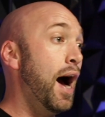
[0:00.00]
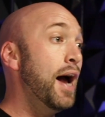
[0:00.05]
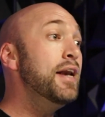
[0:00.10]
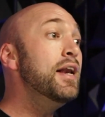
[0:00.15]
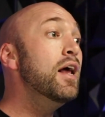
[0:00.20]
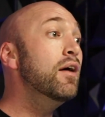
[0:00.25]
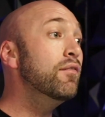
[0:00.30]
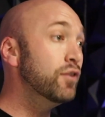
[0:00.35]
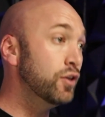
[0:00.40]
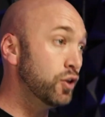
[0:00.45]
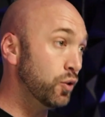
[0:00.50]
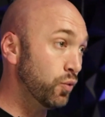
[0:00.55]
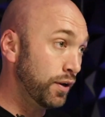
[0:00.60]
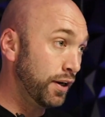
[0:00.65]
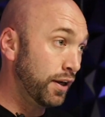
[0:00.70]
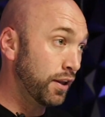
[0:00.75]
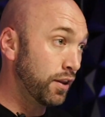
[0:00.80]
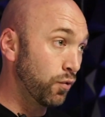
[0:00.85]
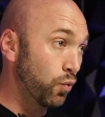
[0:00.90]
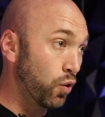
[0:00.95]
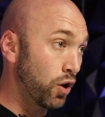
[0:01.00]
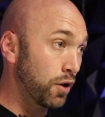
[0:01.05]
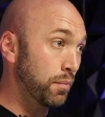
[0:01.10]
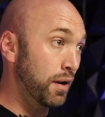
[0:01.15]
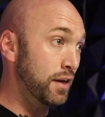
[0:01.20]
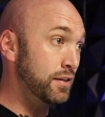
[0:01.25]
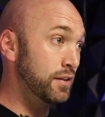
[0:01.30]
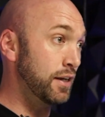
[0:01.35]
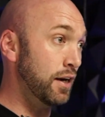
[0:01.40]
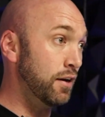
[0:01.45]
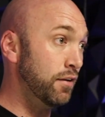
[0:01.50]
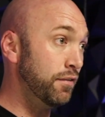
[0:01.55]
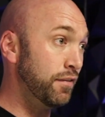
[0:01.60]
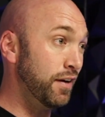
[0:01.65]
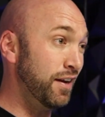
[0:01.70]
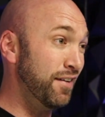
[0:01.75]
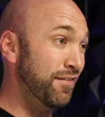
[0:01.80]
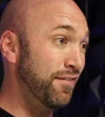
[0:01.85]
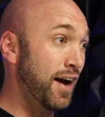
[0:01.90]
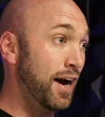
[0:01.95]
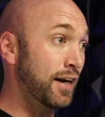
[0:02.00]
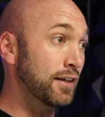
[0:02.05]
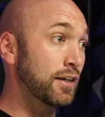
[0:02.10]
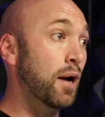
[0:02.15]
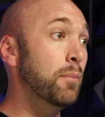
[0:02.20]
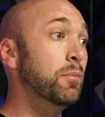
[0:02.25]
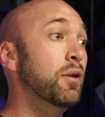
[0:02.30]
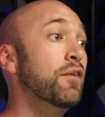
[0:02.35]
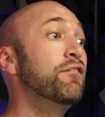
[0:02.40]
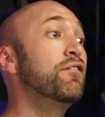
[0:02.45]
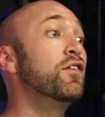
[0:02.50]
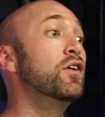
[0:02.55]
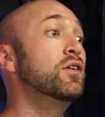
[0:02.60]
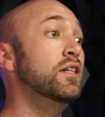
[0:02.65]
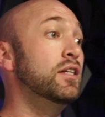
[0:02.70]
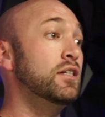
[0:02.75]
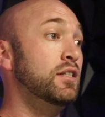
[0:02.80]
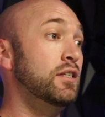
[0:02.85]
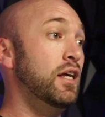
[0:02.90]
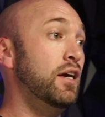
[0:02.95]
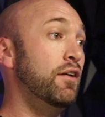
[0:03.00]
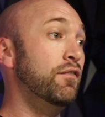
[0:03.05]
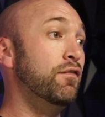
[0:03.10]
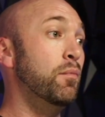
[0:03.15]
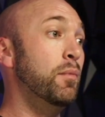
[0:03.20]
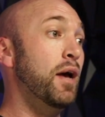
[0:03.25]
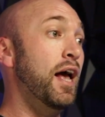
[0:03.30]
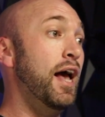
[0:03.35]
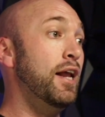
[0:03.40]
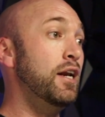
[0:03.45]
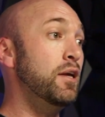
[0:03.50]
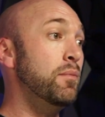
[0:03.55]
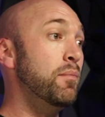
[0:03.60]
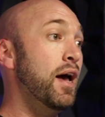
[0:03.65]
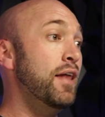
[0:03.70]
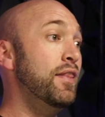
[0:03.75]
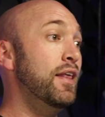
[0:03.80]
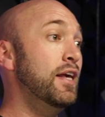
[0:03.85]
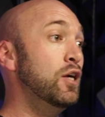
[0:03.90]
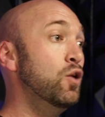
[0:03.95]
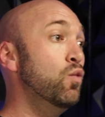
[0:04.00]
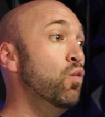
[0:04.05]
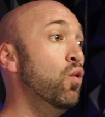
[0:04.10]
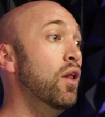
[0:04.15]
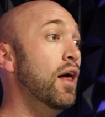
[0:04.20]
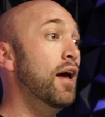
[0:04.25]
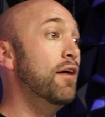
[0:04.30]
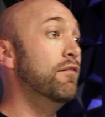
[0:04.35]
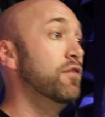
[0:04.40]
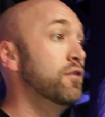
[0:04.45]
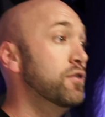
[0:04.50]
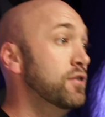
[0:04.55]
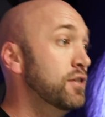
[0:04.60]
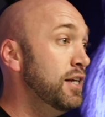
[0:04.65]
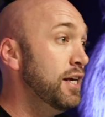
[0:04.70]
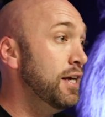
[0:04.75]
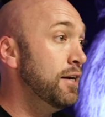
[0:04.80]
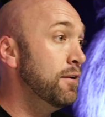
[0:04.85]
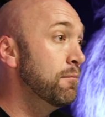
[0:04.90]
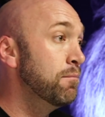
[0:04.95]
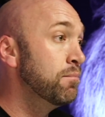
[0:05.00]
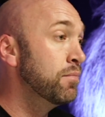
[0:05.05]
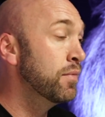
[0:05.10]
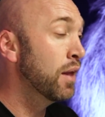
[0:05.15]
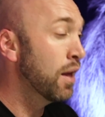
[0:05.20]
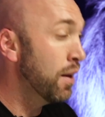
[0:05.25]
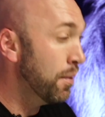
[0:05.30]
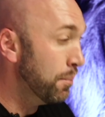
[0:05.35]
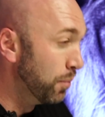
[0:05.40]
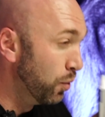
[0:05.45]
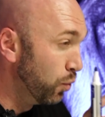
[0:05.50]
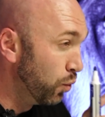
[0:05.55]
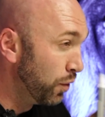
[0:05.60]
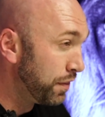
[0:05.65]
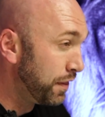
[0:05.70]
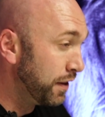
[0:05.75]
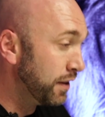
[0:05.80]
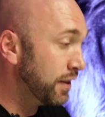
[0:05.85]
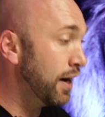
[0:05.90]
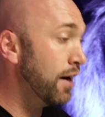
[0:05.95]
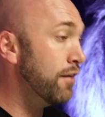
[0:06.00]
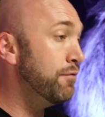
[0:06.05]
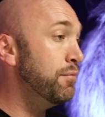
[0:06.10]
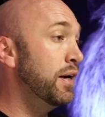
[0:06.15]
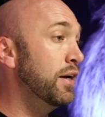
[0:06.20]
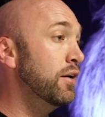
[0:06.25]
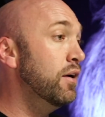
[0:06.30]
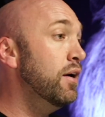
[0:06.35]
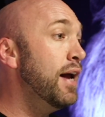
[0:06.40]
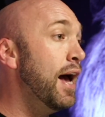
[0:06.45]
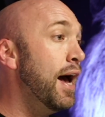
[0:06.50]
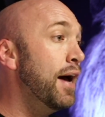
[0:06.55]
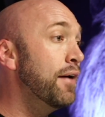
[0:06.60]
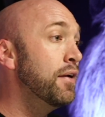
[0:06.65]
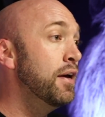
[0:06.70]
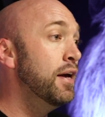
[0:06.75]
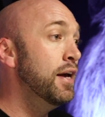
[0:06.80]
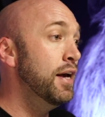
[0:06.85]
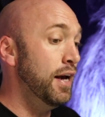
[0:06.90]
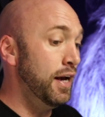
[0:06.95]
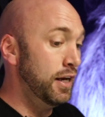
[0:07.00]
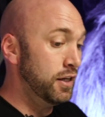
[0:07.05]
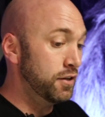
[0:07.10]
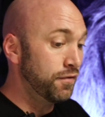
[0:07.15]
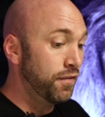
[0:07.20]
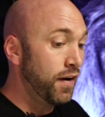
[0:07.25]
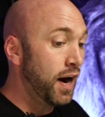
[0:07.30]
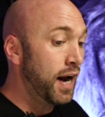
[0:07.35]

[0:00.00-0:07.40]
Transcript: I never do any of the work myself. In fact, I'm the furthest thing from a handyman that you will ever see. But one thing that I've been good at is